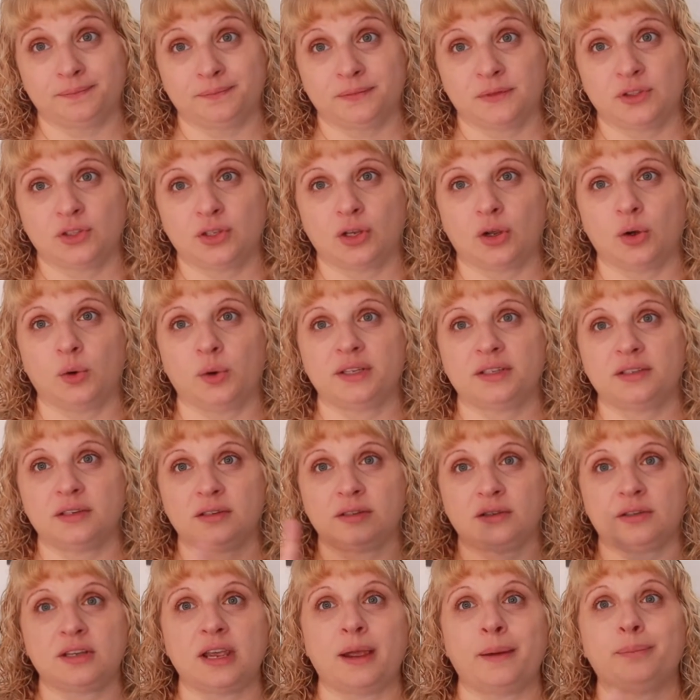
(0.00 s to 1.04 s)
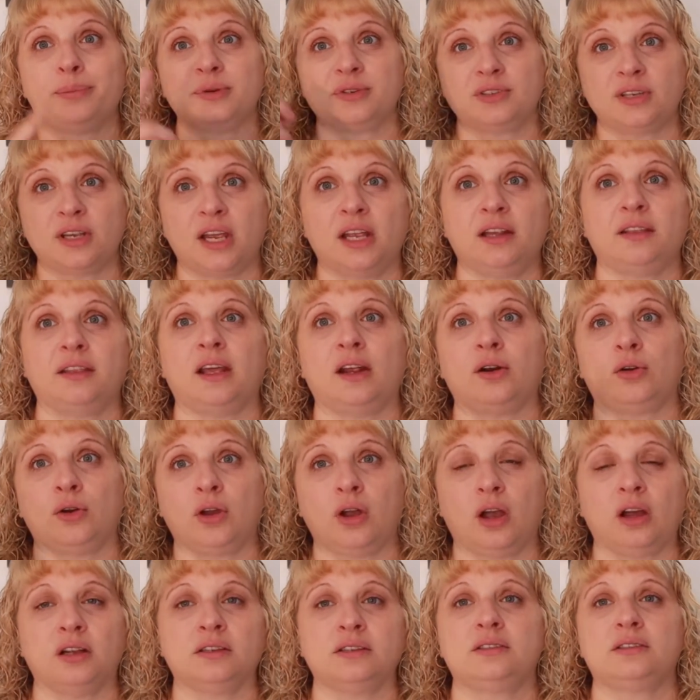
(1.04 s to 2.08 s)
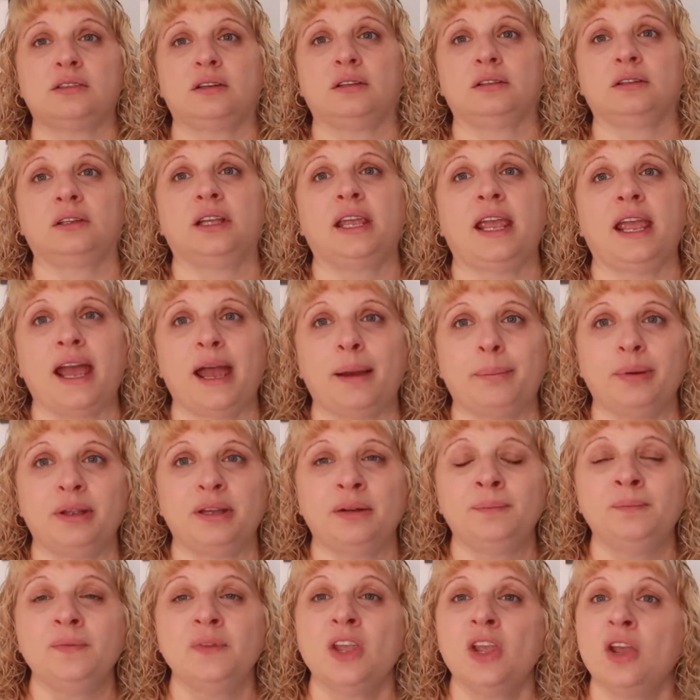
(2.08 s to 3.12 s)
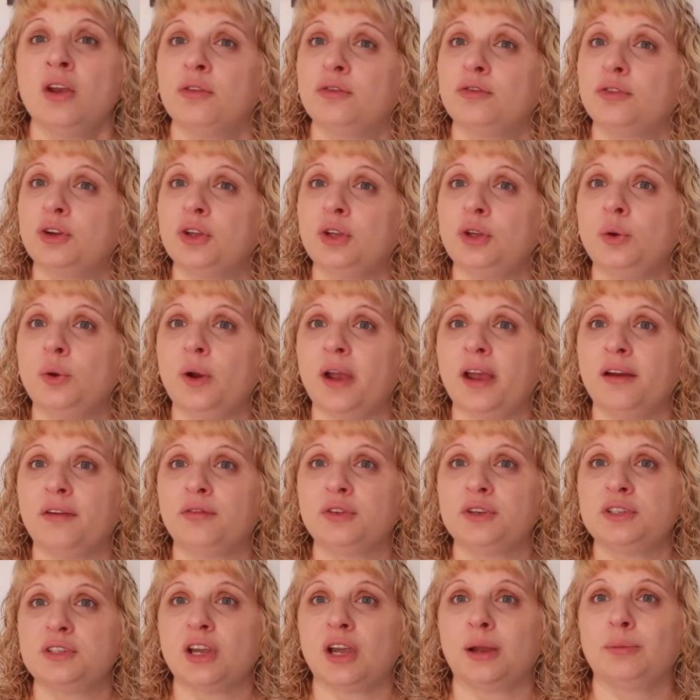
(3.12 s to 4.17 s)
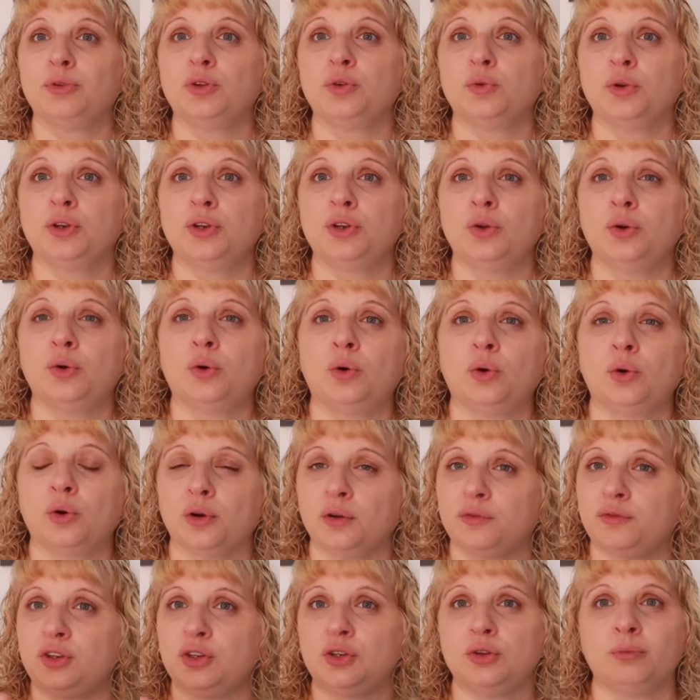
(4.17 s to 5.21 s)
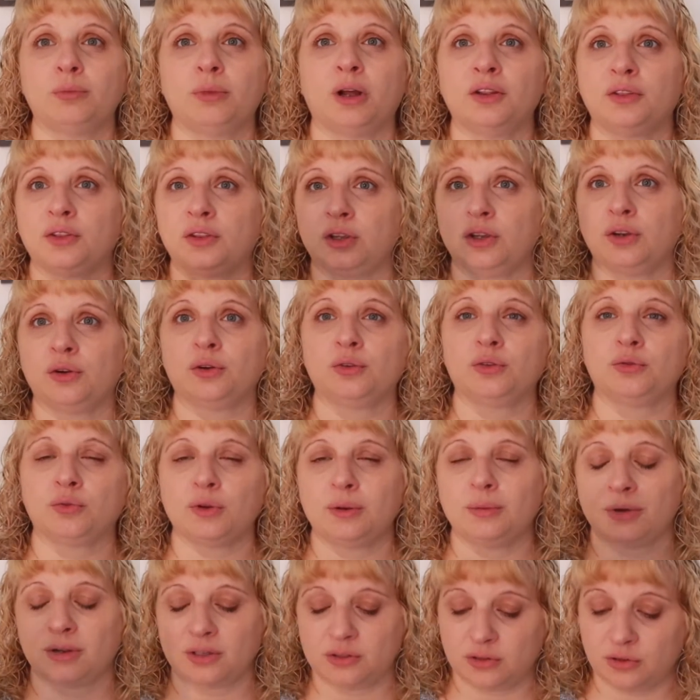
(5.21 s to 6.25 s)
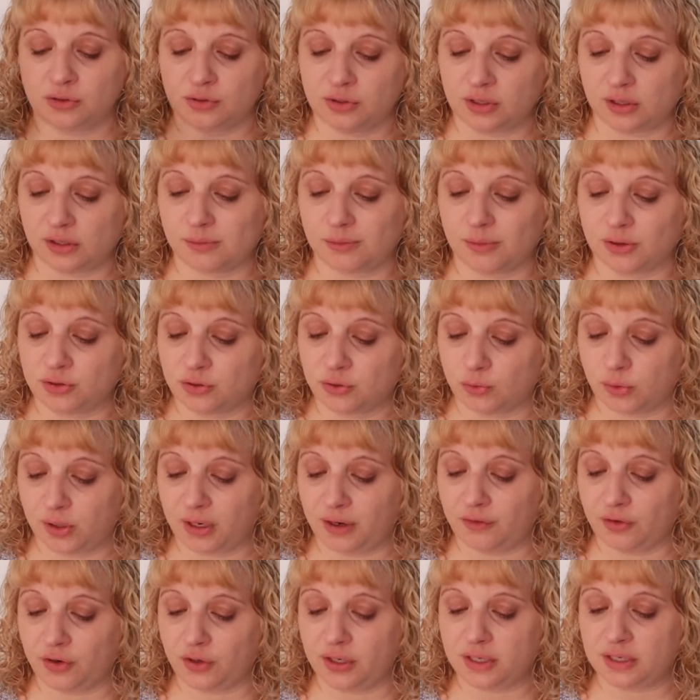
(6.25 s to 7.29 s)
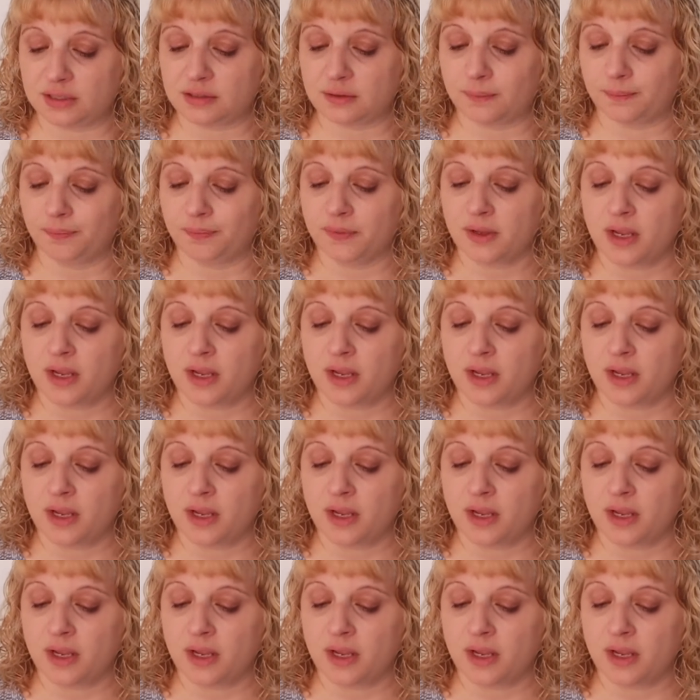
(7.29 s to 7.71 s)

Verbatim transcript: So it's a 10% that'll constantly happen for you every time you renew, or if you do monthly or 3 months or 6 months or whatever it is.